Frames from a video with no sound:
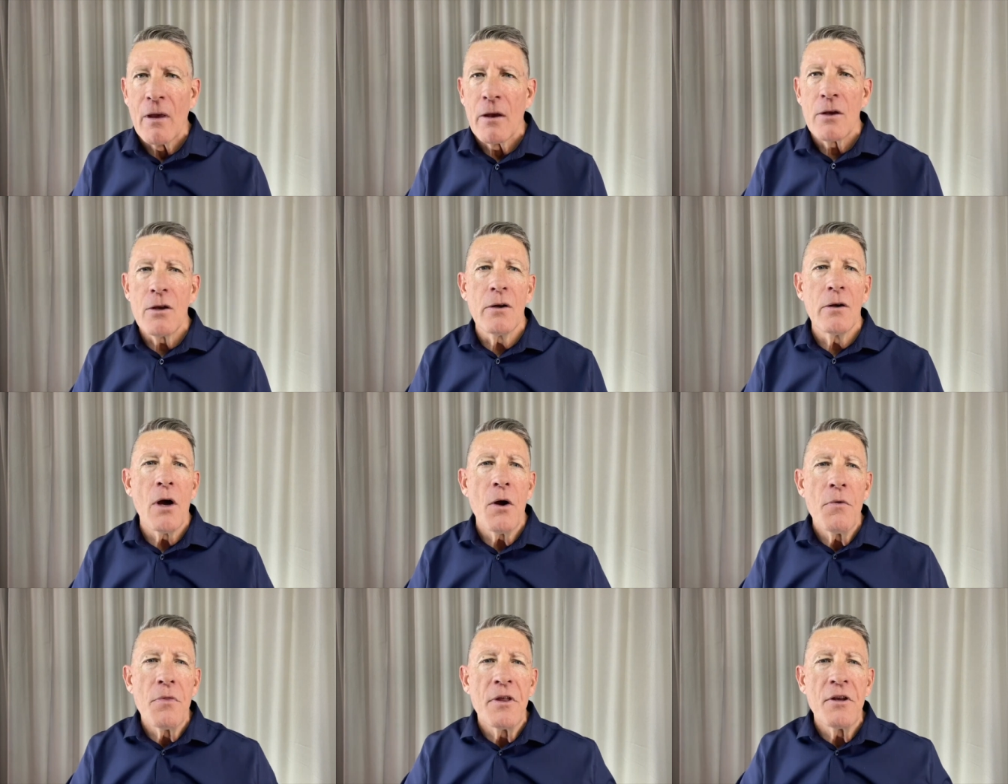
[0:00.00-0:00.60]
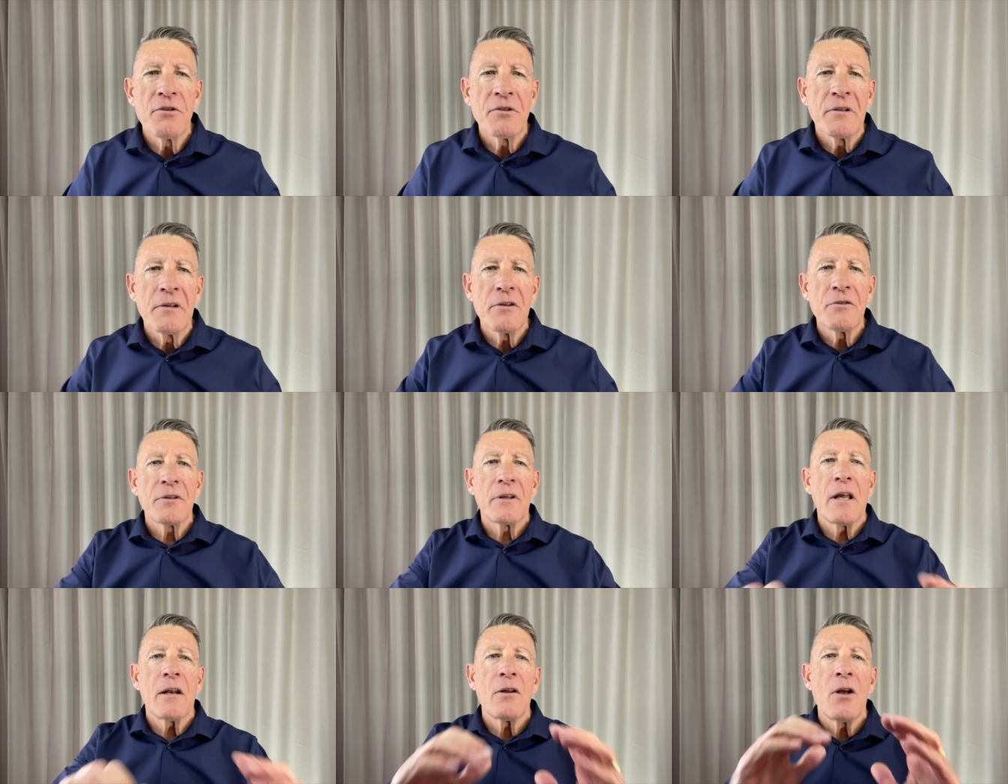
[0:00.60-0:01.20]
You know, this
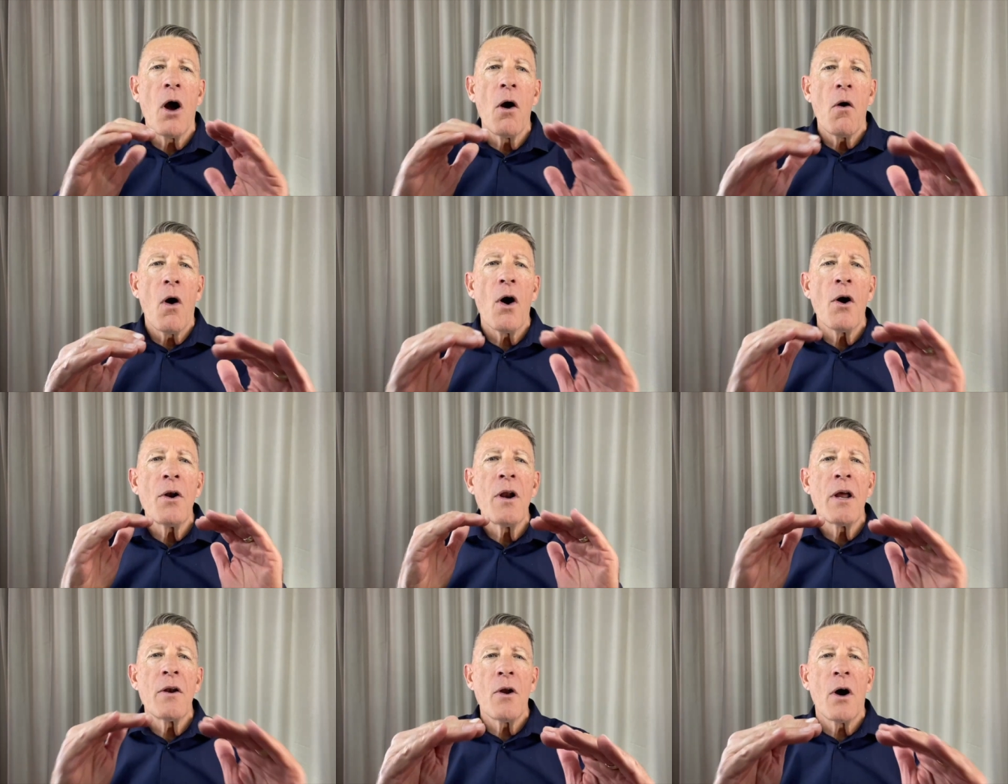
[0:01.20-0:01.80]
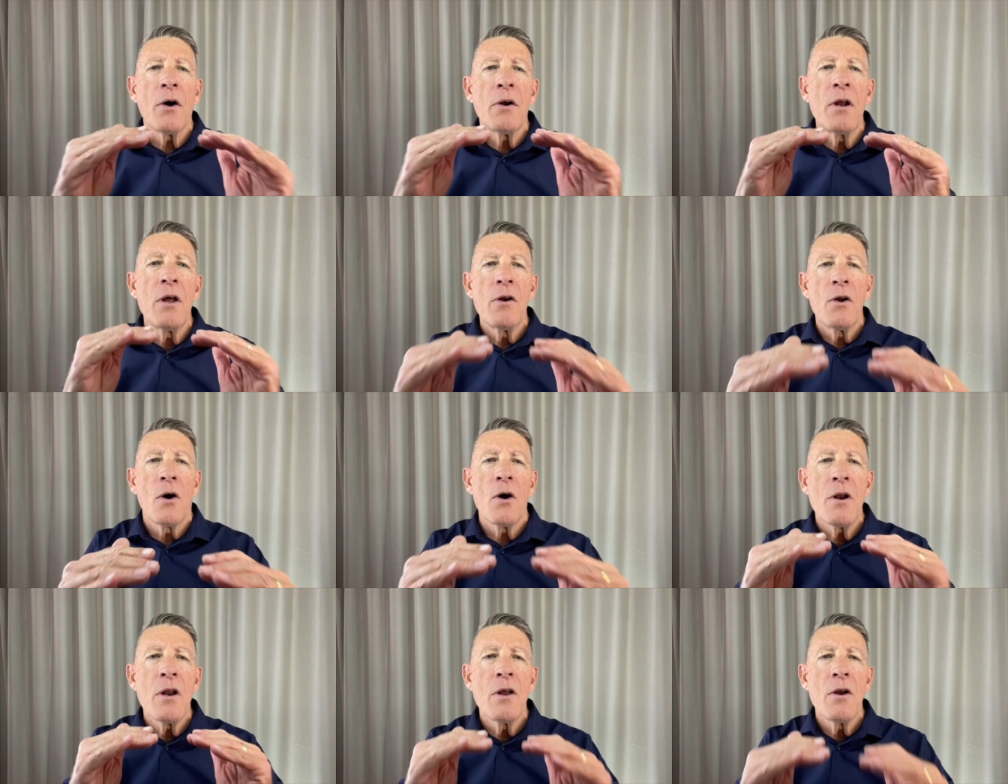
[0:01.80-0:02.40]
list can go on and on and
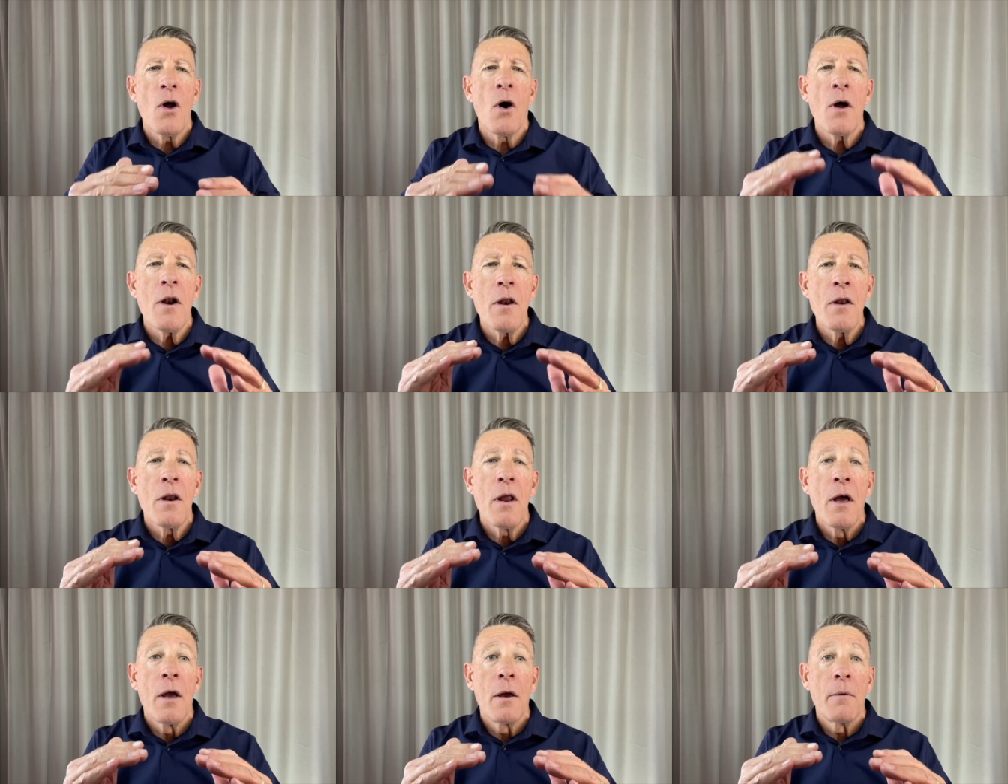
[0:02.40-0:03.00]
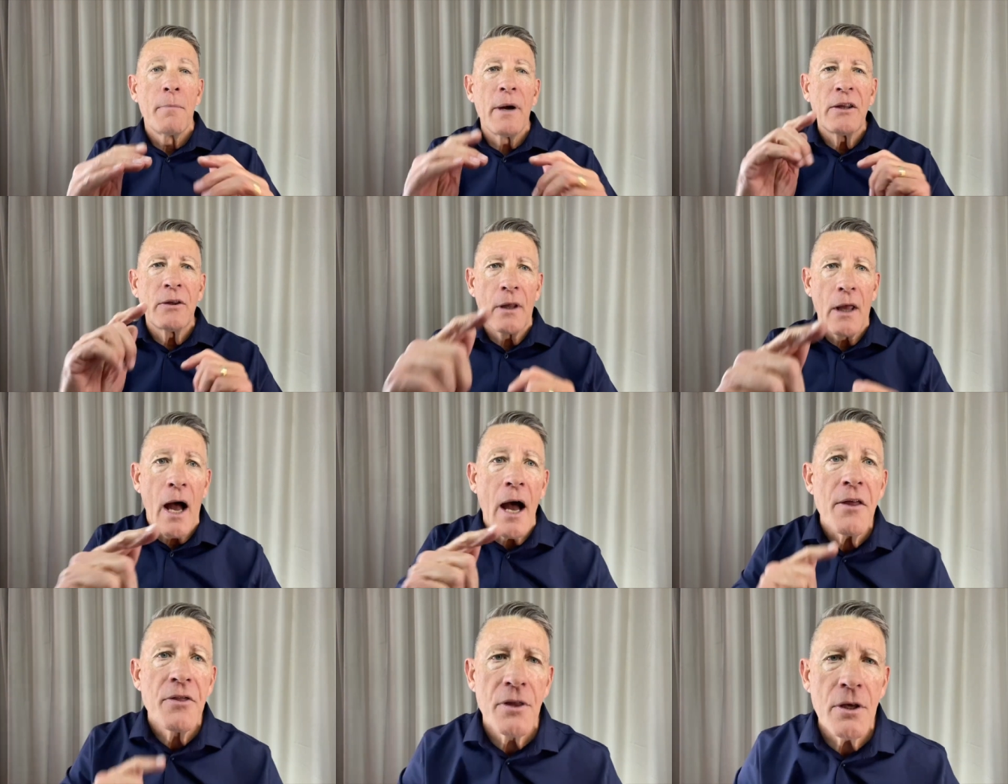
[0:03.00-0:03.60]
on and on. But
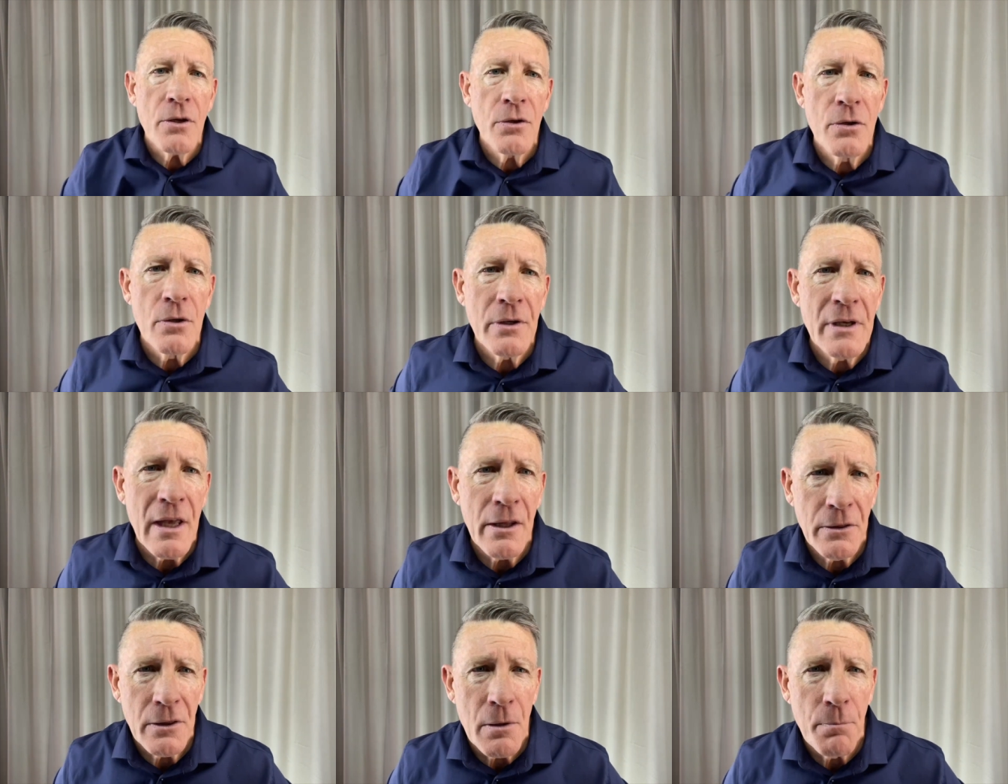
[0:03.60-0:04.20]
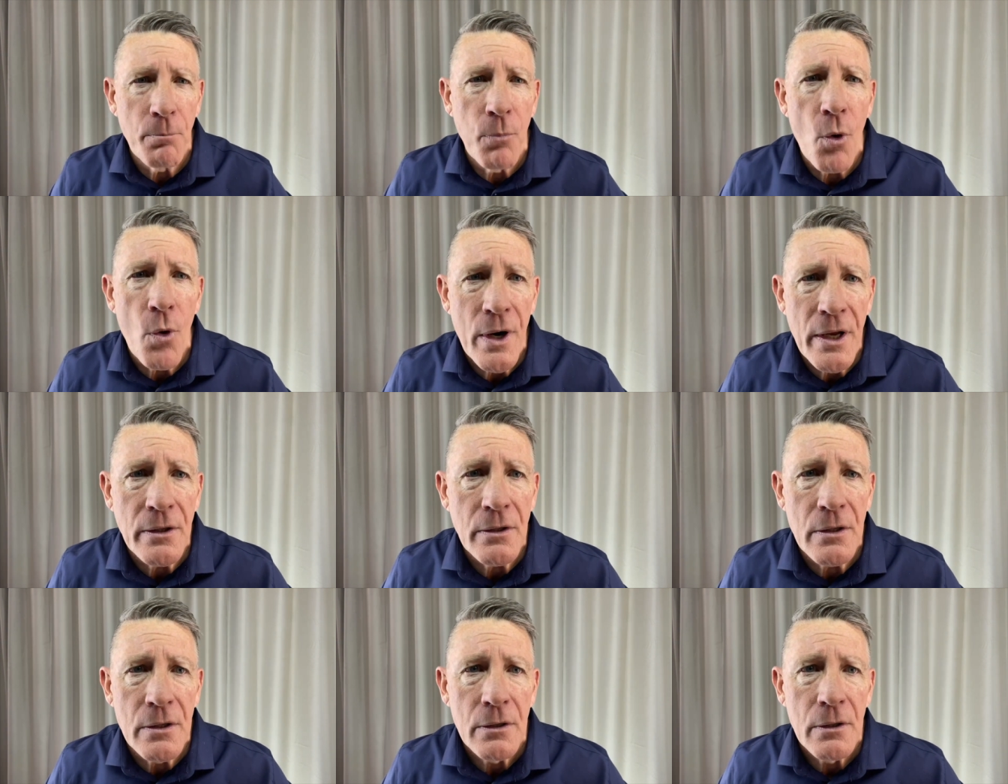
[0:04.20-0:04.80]
I think you get the
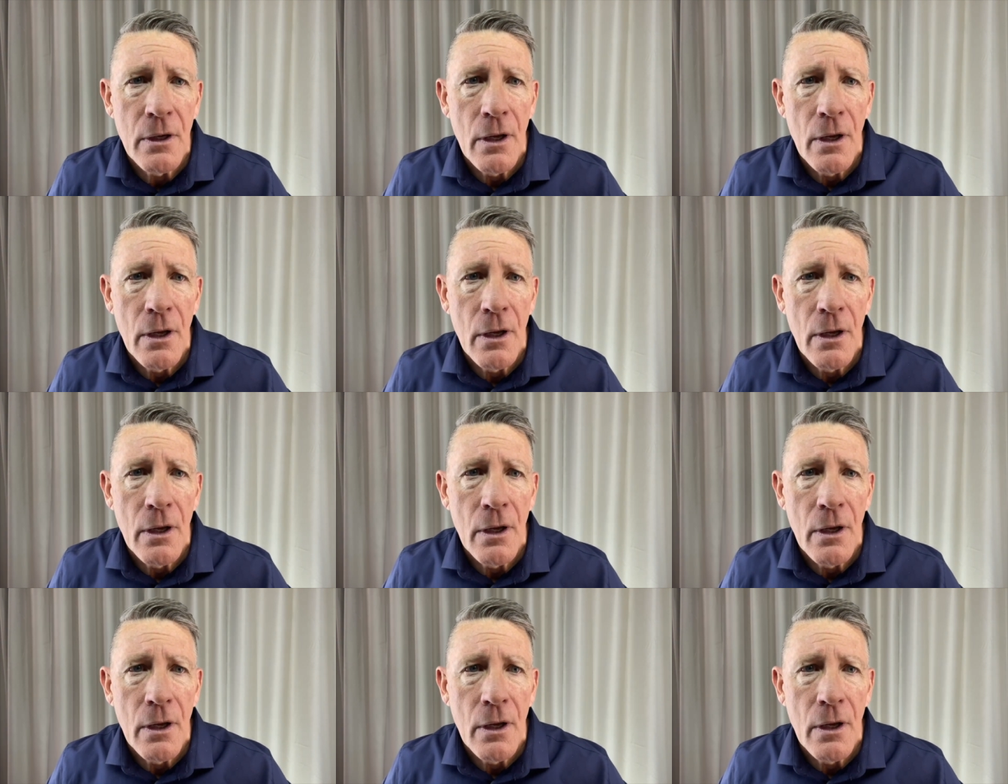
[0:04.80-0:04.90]
point.